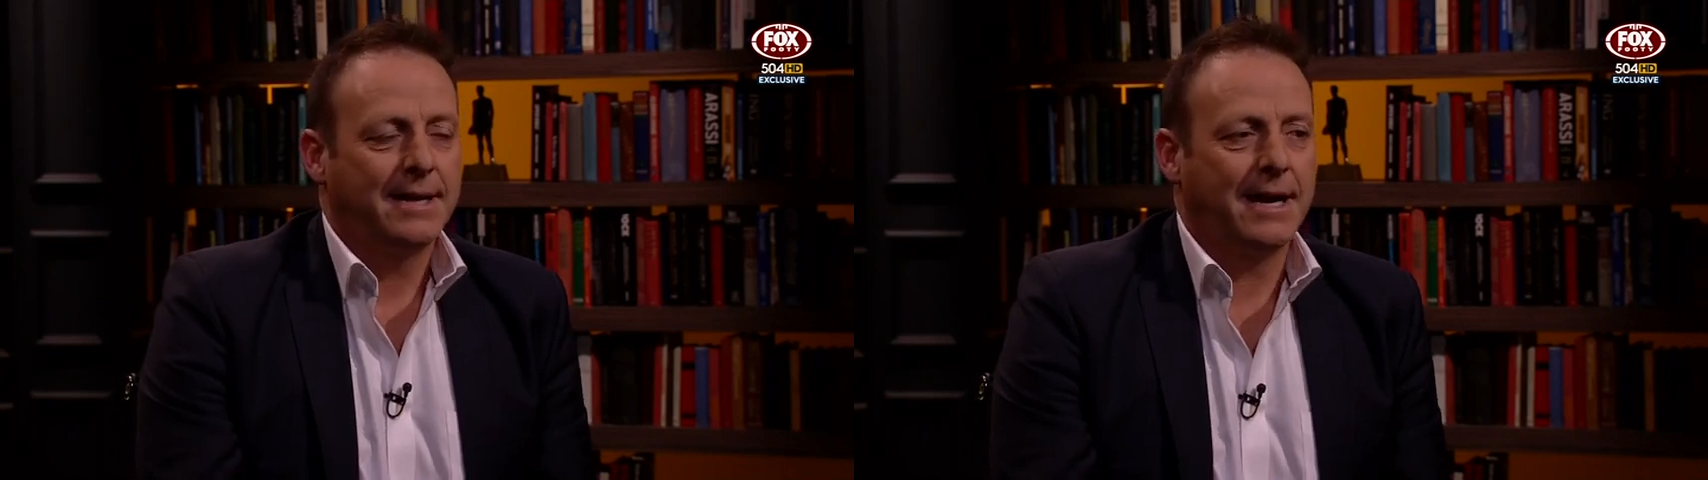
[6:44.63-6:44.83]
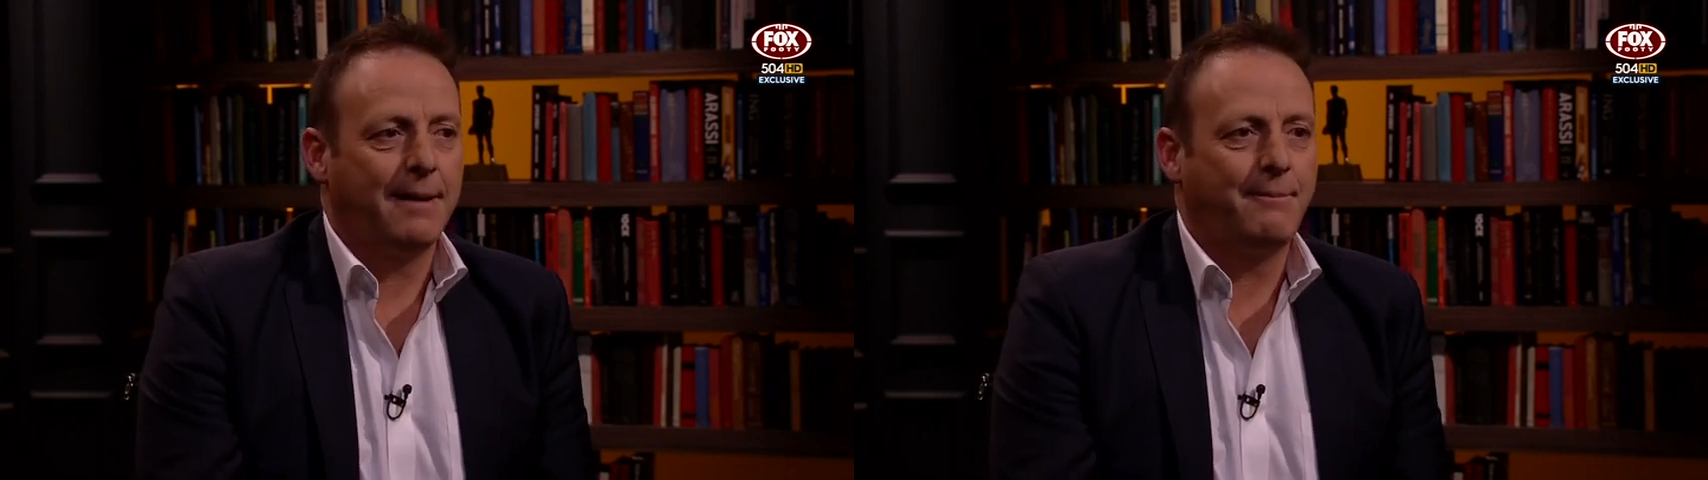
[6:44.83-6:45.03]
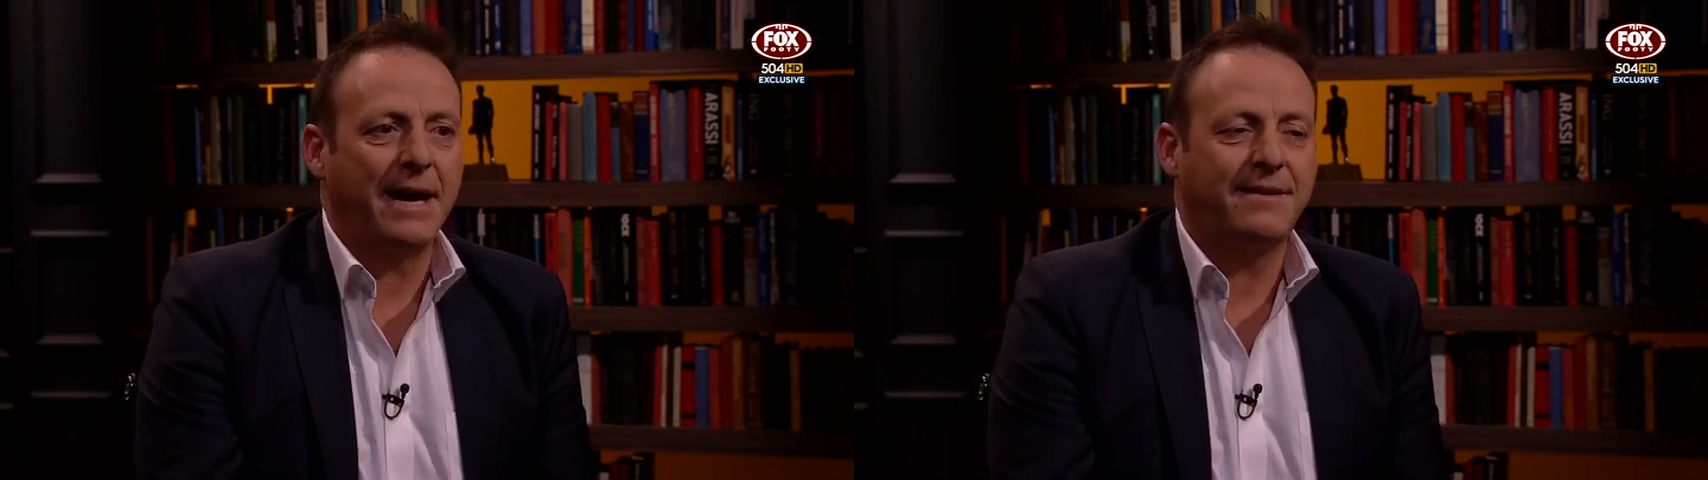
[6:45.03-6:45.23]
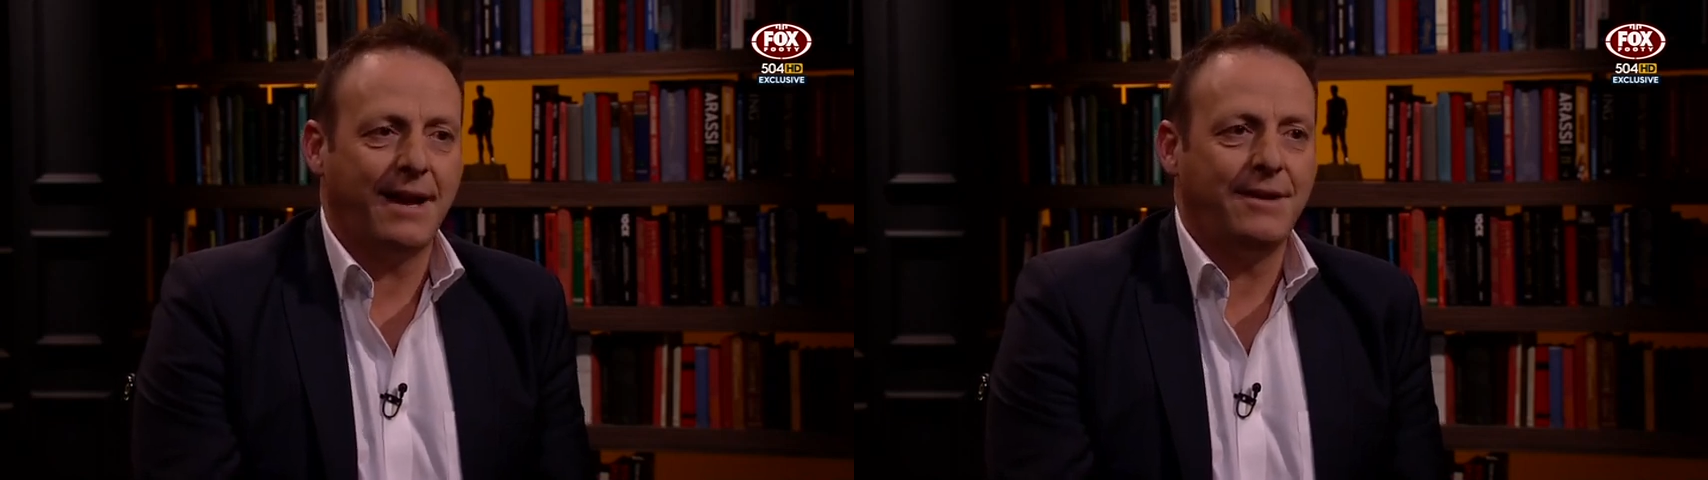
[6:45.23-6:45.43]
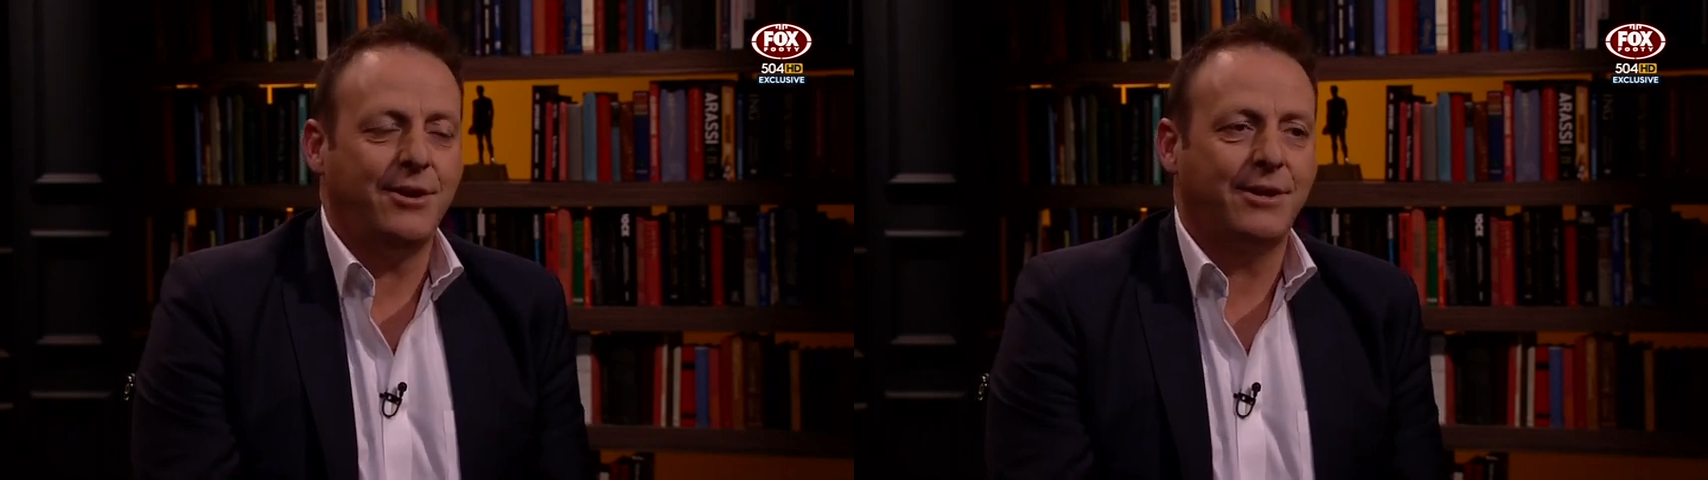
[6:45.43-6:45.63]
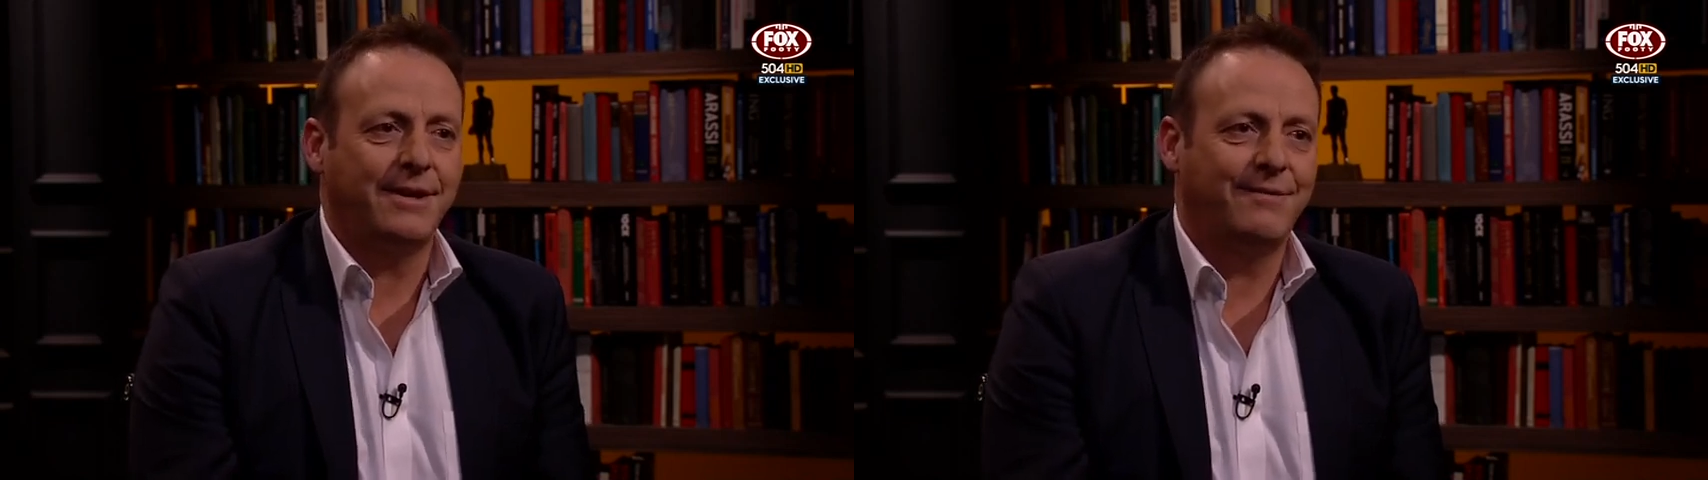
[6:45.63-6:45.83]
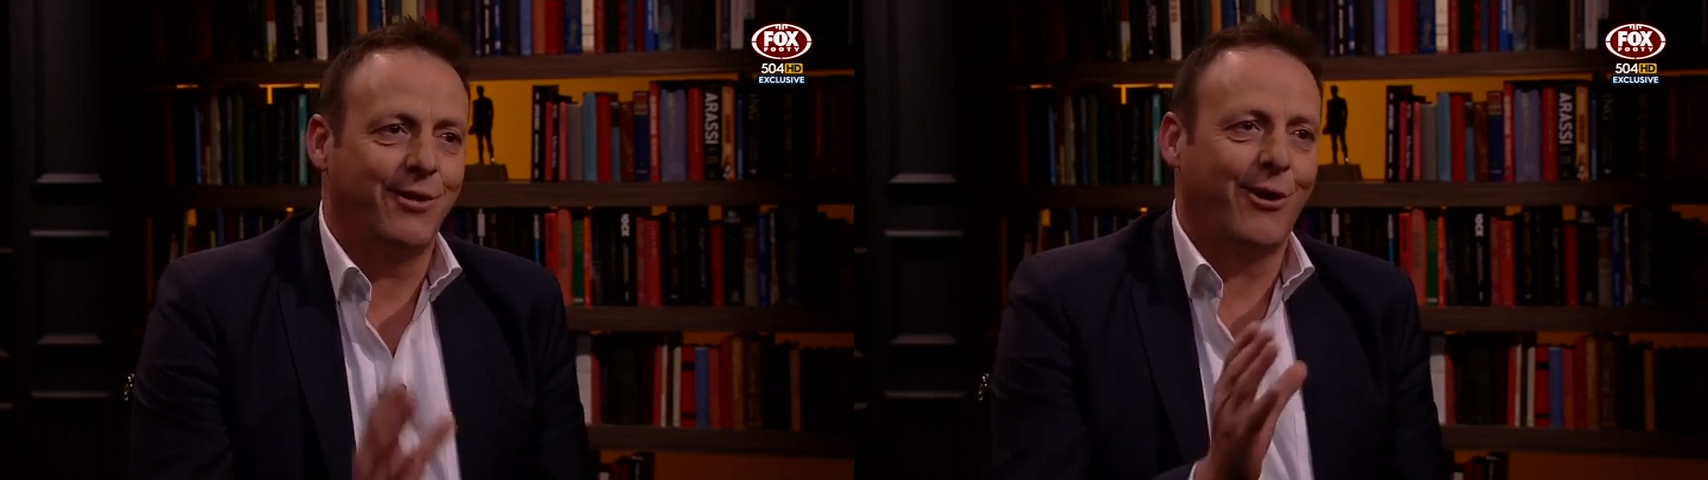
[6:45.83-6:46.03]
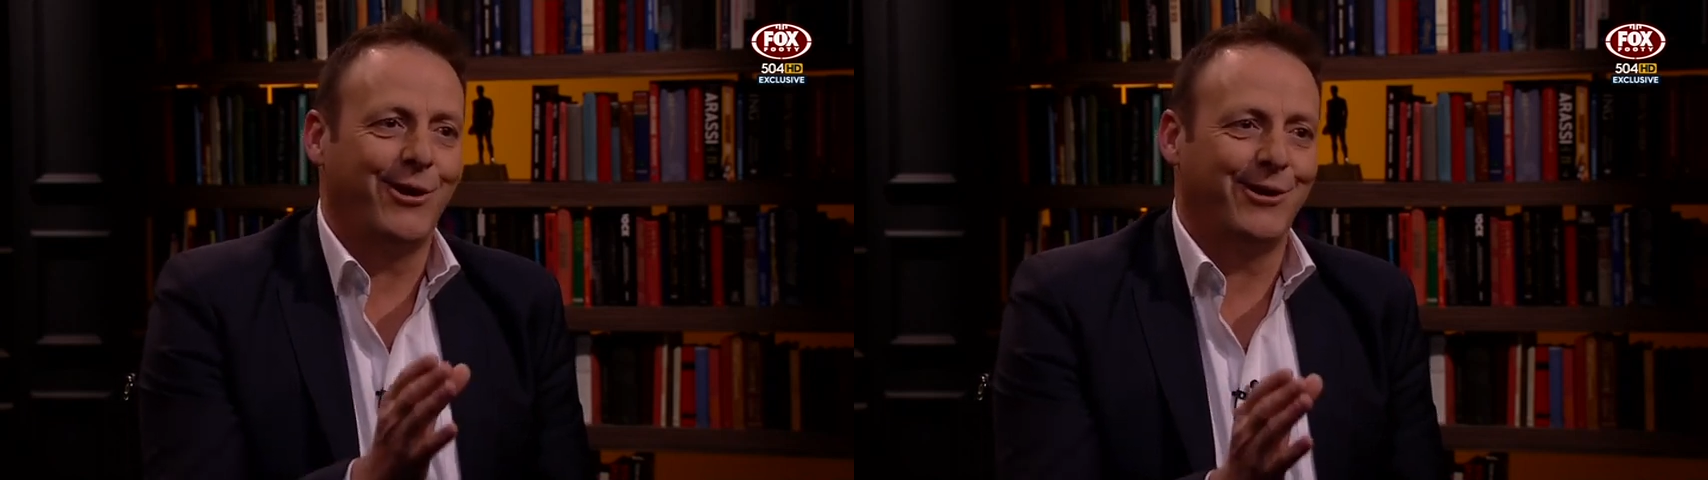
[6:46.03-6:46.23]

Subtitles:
back then you could fly